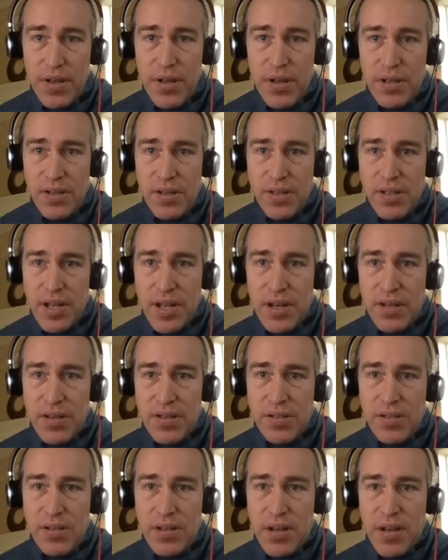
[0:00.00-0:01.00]

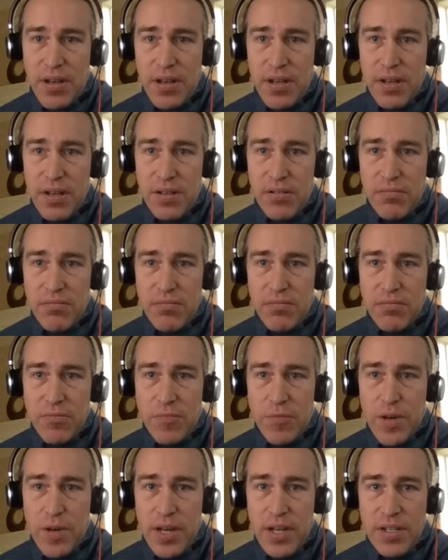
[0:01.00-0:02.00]
status on
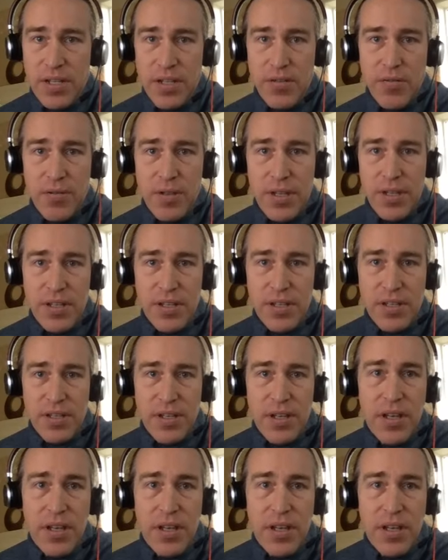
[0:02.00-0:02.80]
1.18 release?